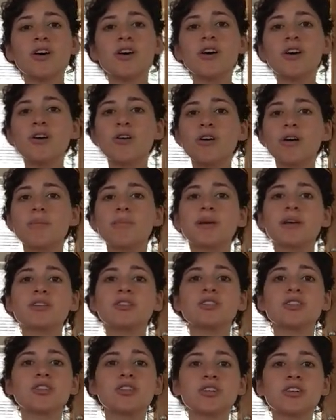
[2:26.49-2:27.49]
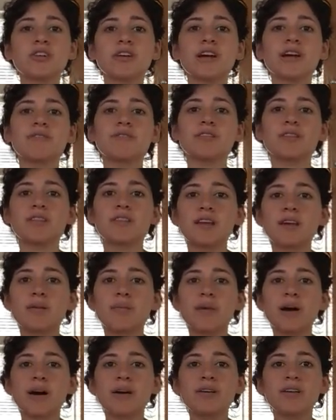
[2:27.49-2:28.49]
Oh, I'm not sure, I have to think
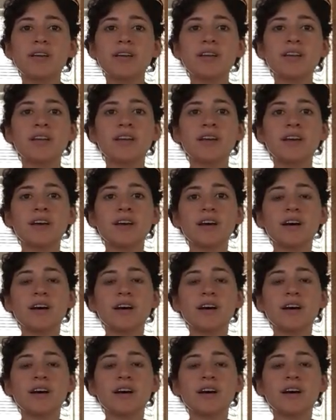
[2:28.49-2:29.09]
about it.